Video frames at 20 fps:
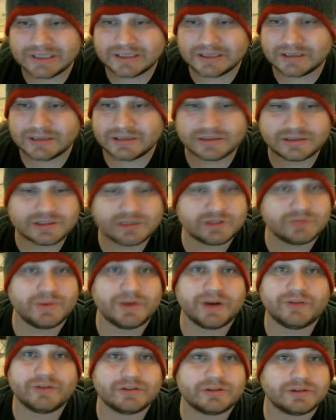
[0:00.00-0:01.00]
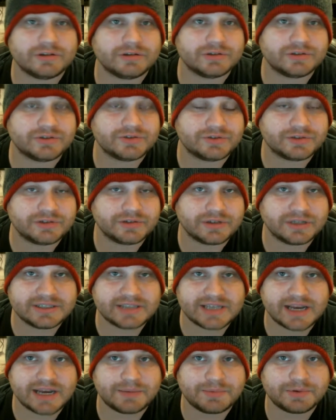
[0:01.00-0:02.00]
Superman Returns, for
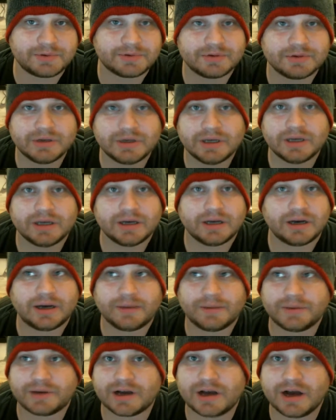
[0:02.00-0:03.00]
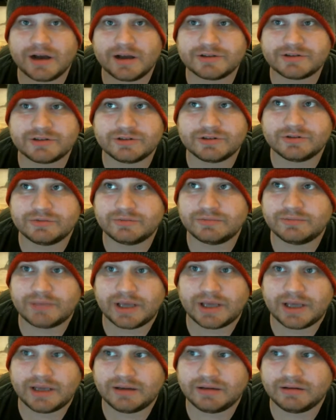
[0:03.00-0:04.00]
example, the costume,
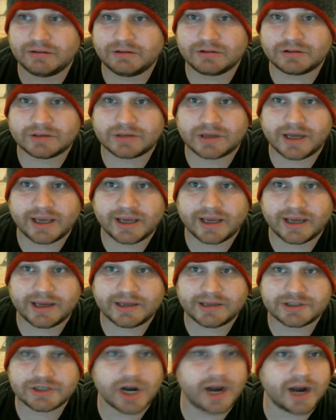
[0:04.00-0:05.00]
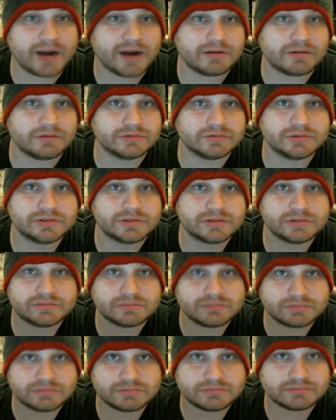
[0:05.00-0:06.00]
it looked like a child's
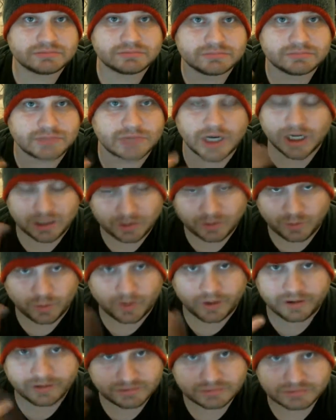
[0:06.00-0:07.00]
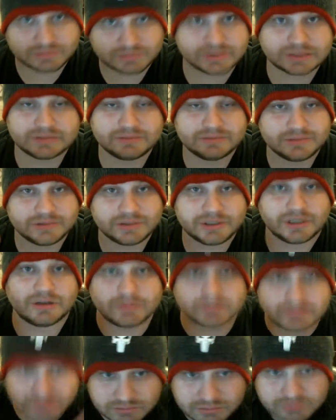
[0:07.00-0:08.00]
underwear,
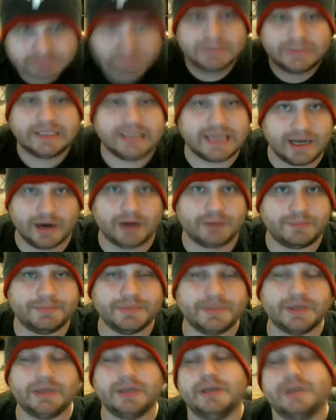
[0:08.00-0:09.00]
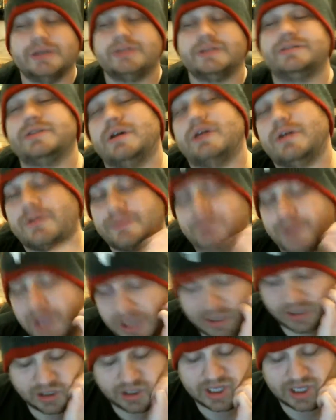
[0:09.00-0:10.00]
get up. So
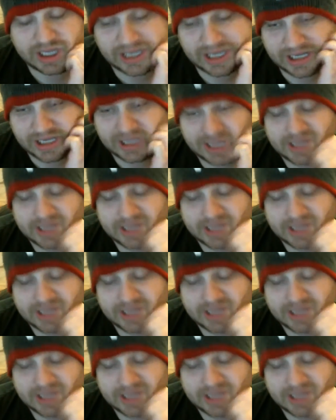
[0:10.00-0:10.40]
it